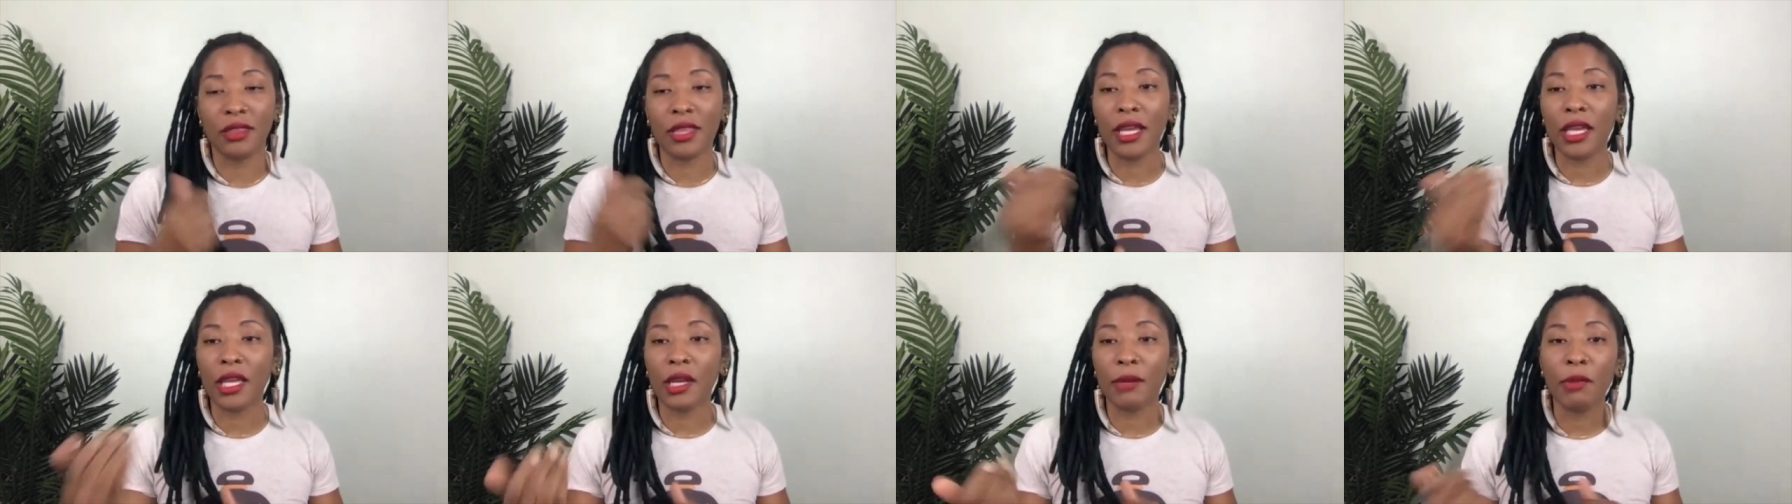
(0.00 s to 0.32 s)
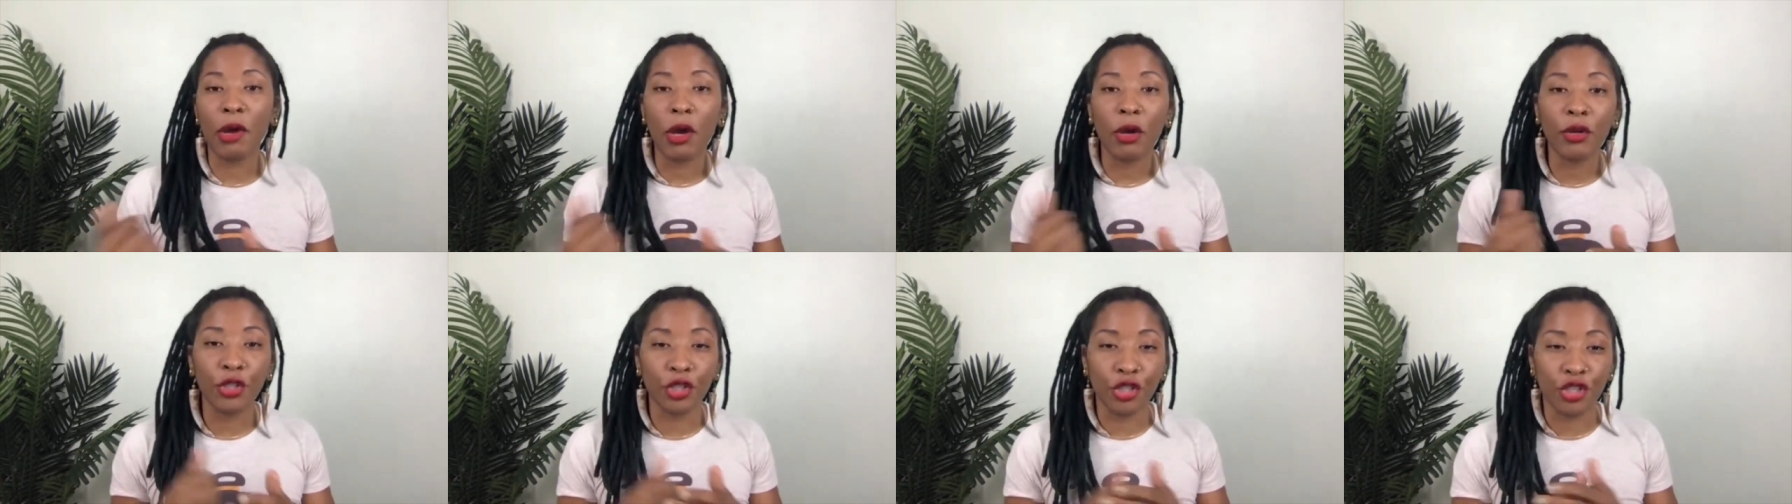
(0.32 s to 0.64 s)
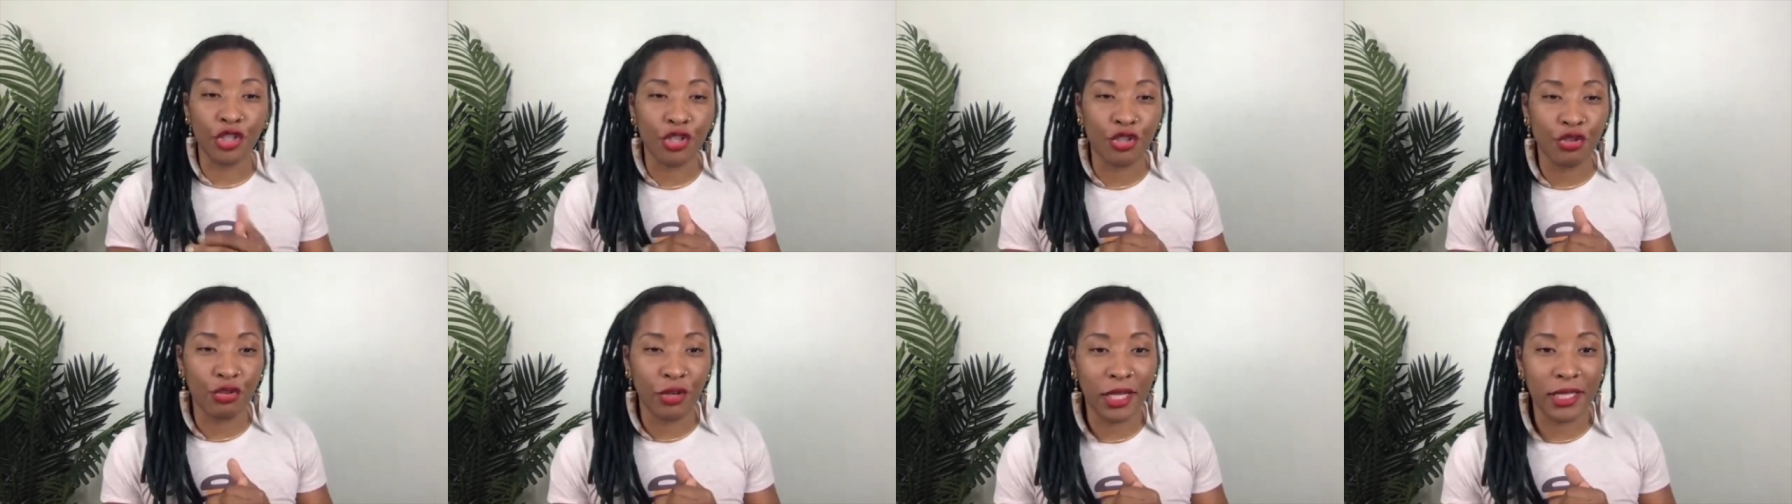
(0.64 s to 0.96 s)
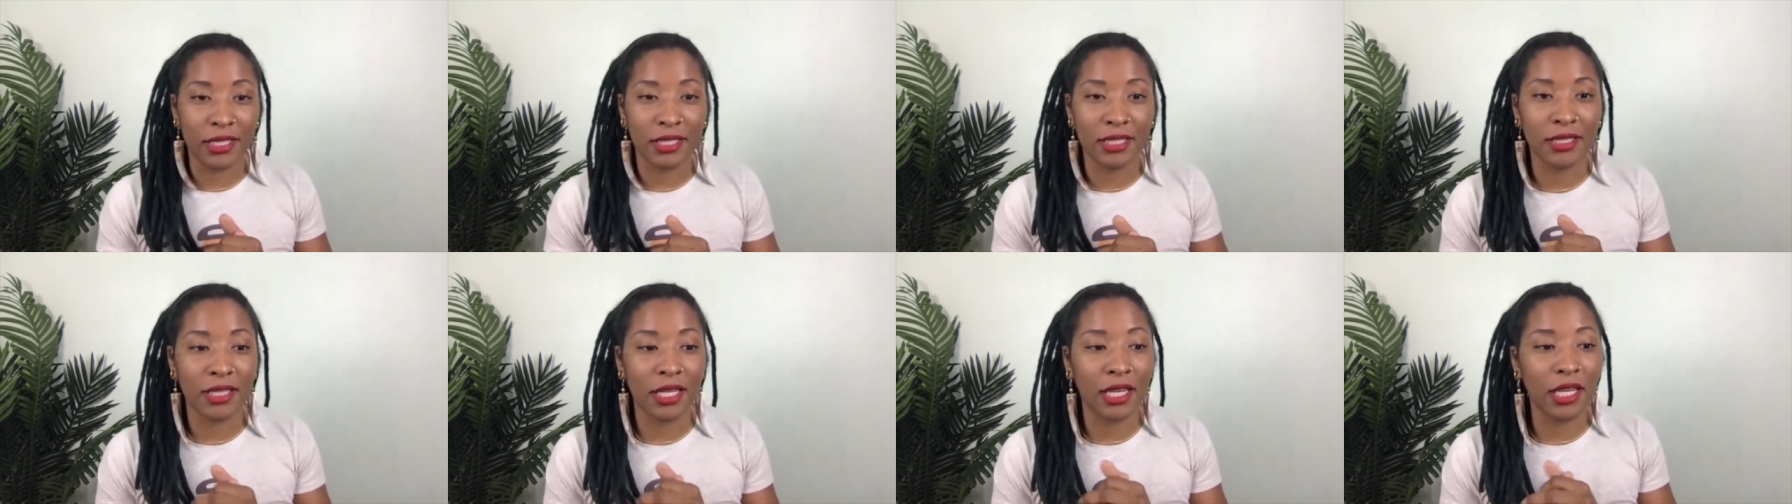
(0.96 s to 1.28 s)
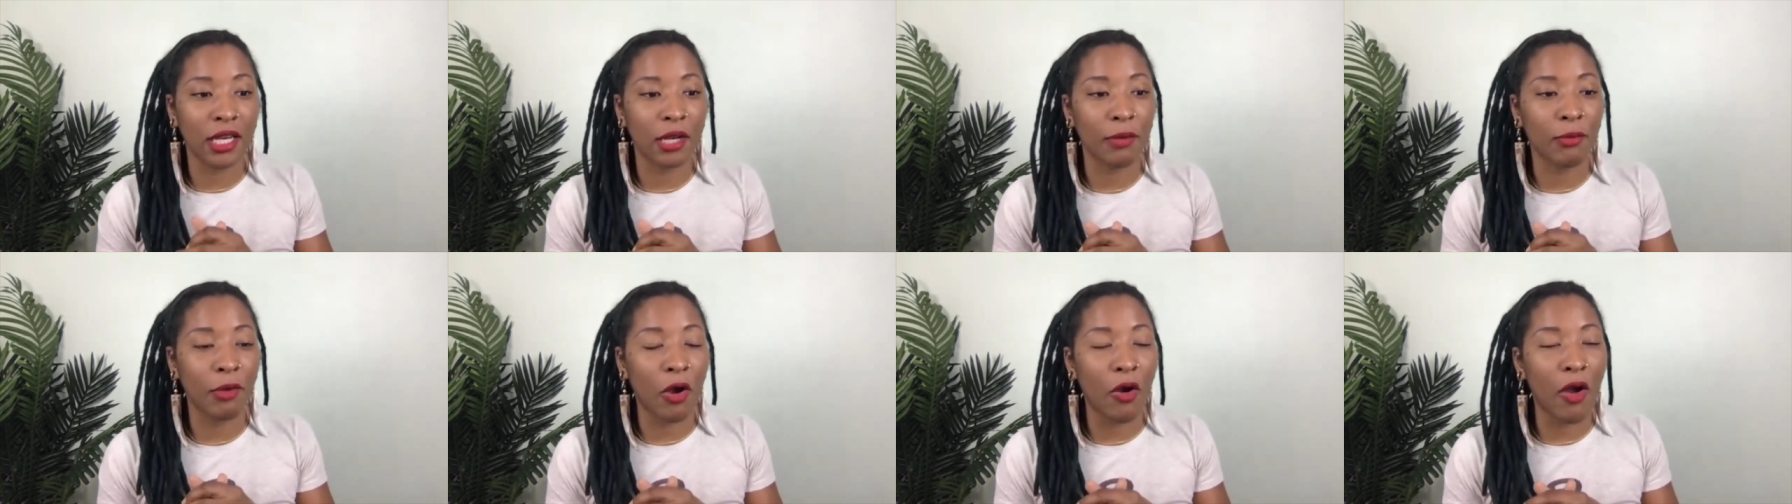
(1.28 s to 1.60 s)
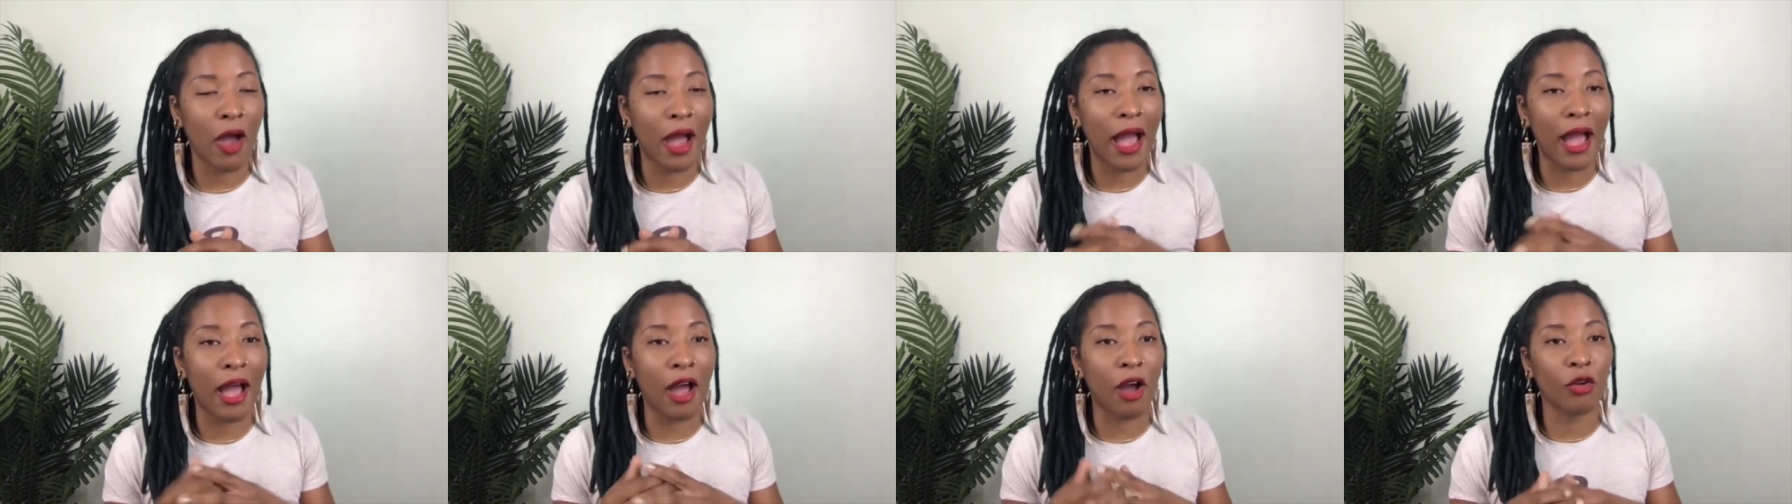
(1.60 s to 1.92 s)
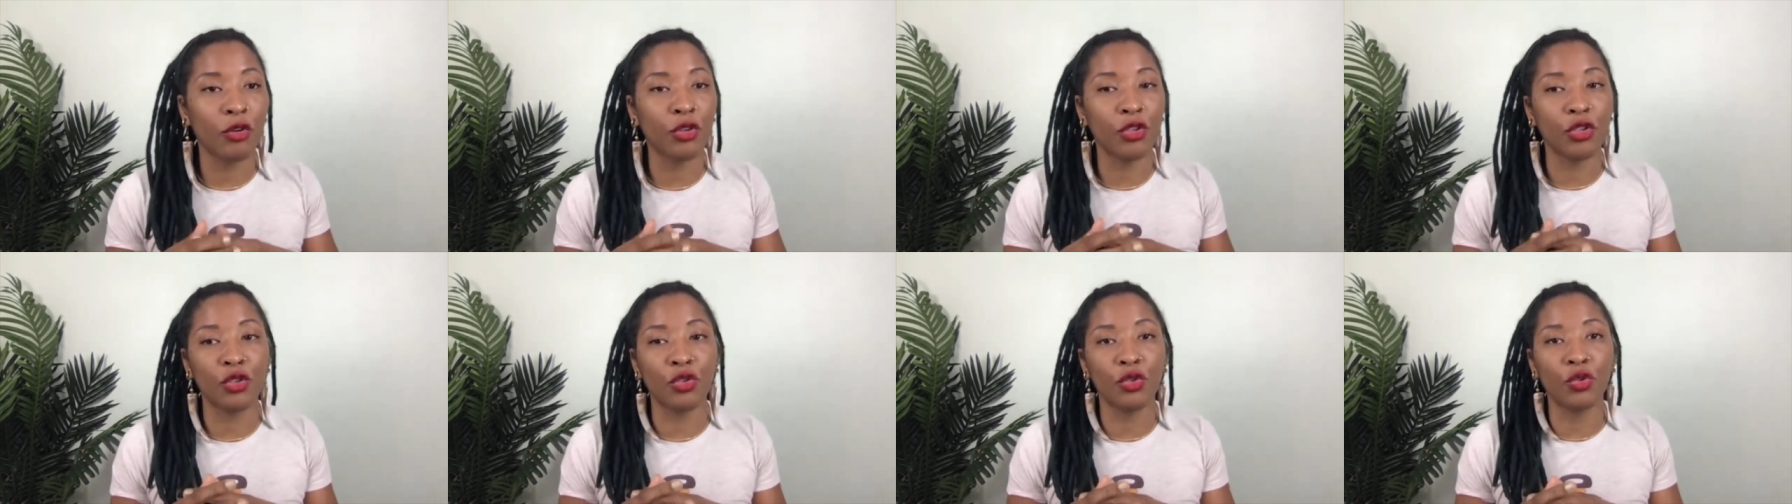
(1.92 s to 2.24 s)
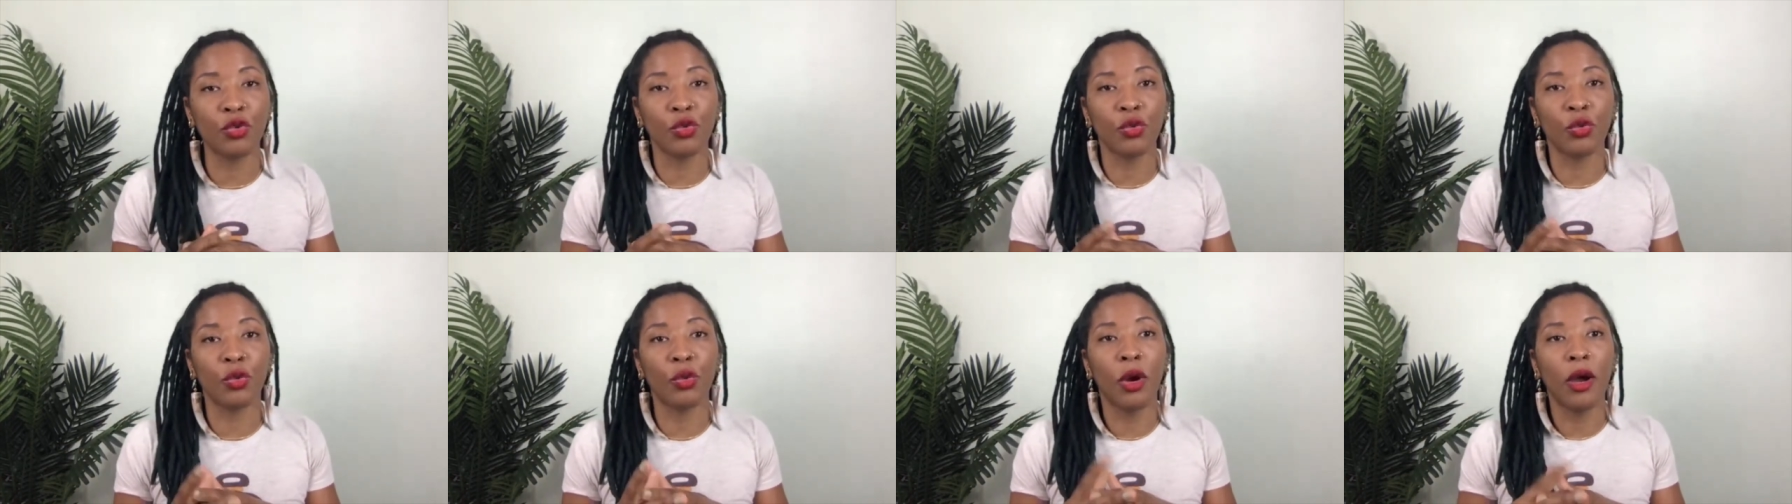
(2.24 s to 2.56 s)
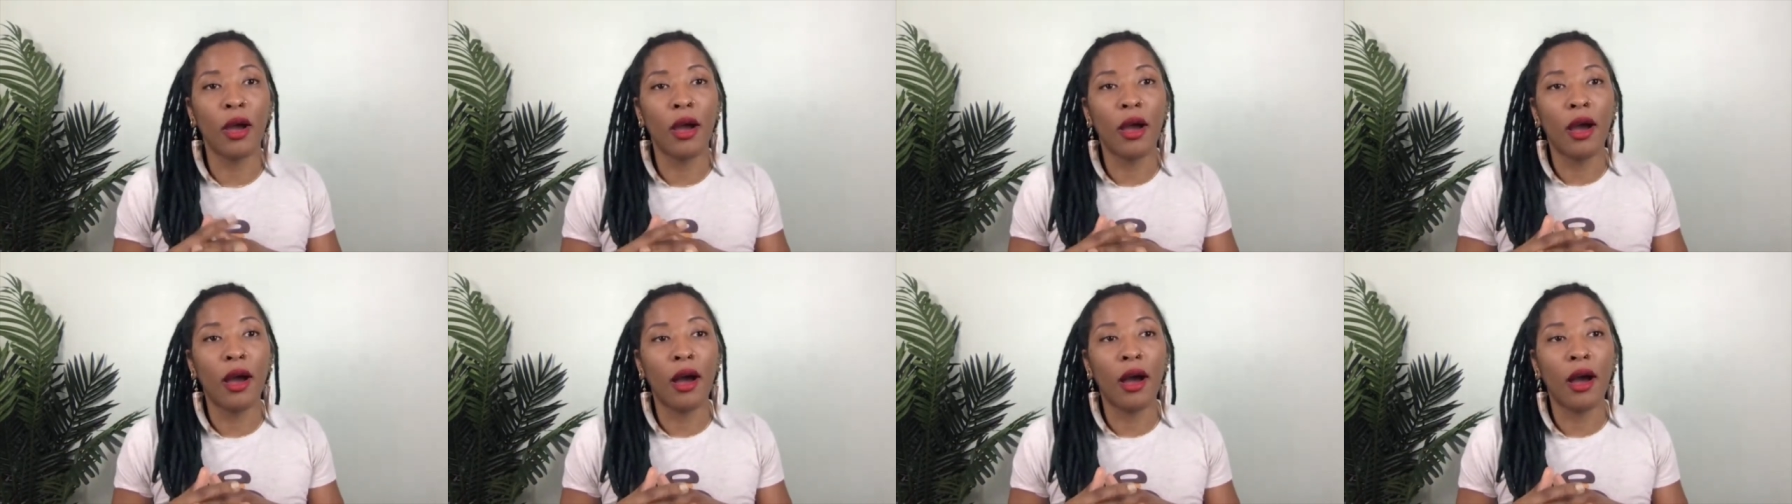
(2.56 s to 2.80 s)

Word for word: thinking about your stress, thinking about how you